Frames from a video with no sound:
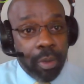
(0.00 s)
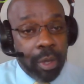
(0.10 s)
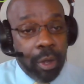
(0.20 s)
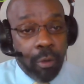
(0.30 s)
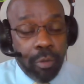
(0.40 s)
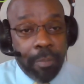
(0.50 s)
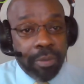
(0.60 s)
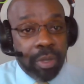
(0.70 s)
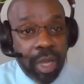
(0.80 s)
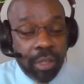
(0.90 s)
you know
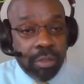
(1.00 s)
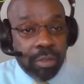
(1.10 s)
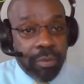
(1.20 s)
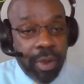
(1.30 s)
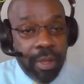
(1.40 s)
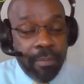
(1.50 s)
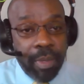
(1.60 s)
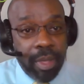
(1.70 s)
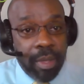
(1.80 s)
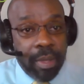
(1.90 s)
representations from
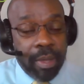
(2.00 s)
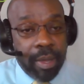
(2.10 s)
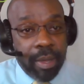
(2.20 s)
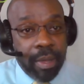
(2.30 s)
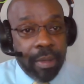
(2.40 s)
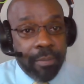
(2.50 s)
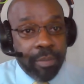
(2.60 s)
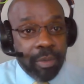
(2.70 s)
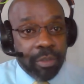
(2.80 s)
uh,